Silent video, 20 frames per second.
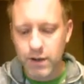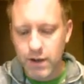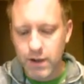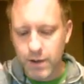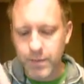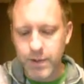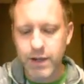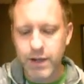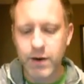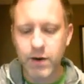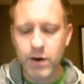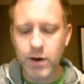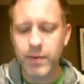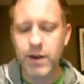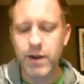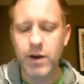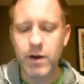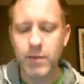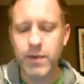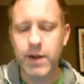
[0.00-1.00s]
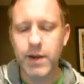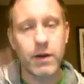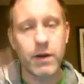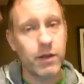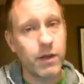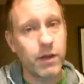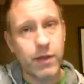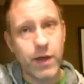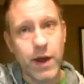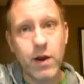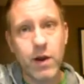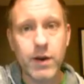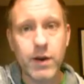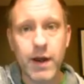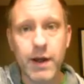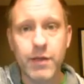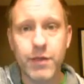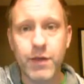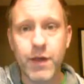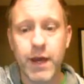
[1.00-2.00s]
I'm here. And the there that
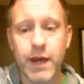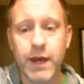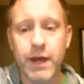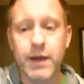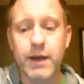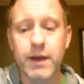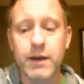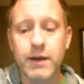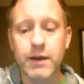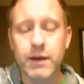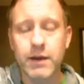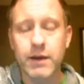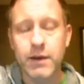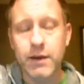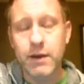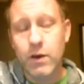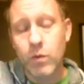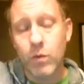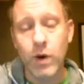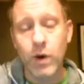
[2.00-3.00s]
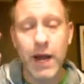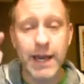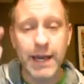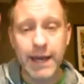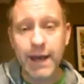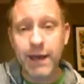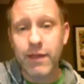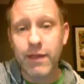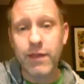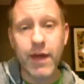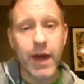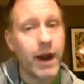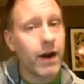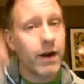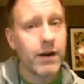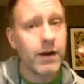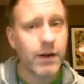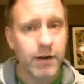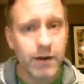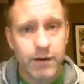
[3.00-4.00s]
I think, when I get
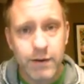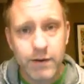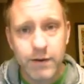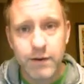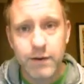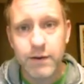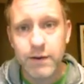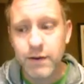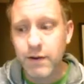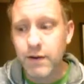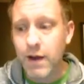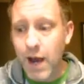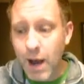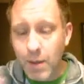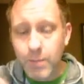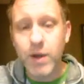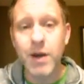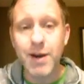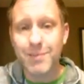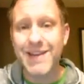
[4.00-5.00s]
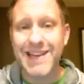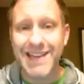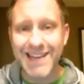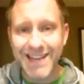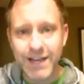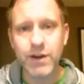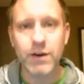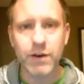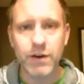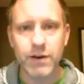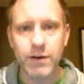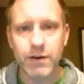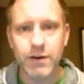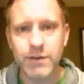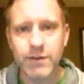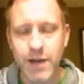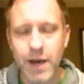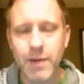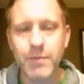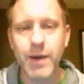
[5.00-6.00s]
there, I'm going to be here.
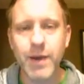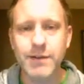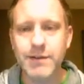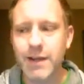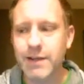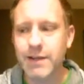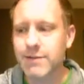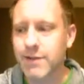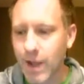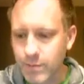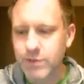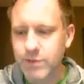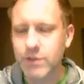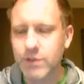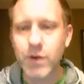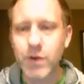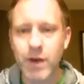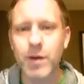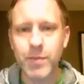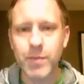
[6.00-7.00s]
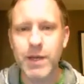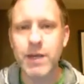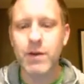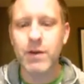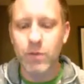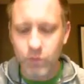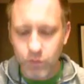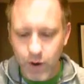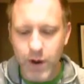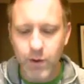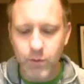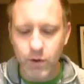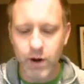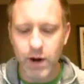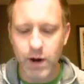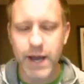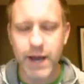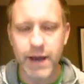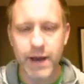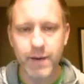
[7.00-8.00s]
Does that make sense? I'm still going to be right
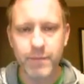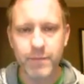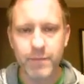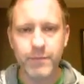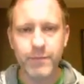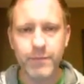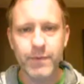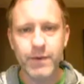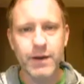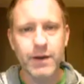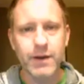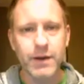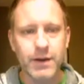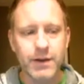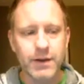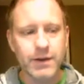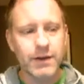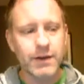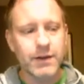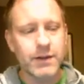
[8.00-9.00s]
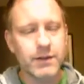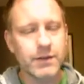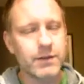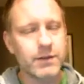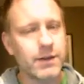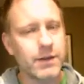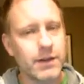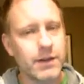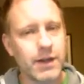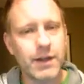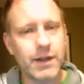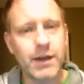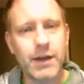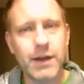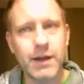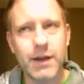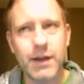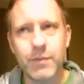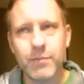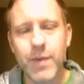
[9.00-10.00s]
where I am.
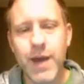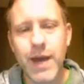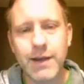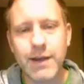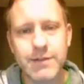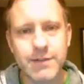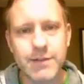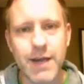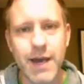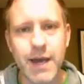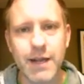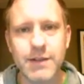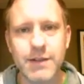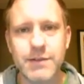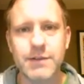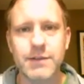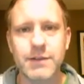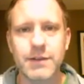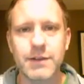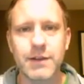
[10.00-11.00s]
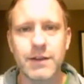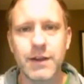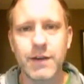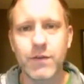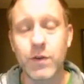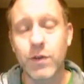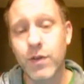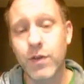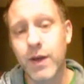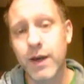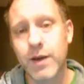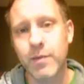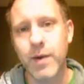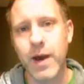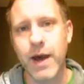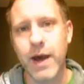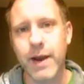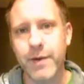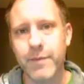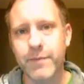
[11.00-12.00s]
It makes sense if you think
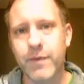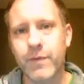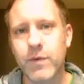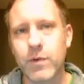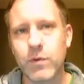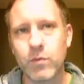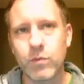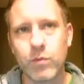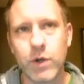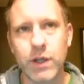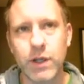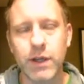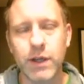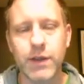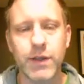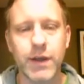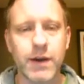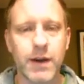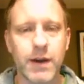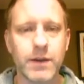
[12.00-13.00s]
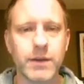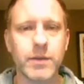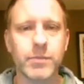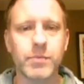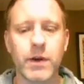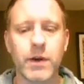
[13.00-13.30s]
about it, if you really think on a deep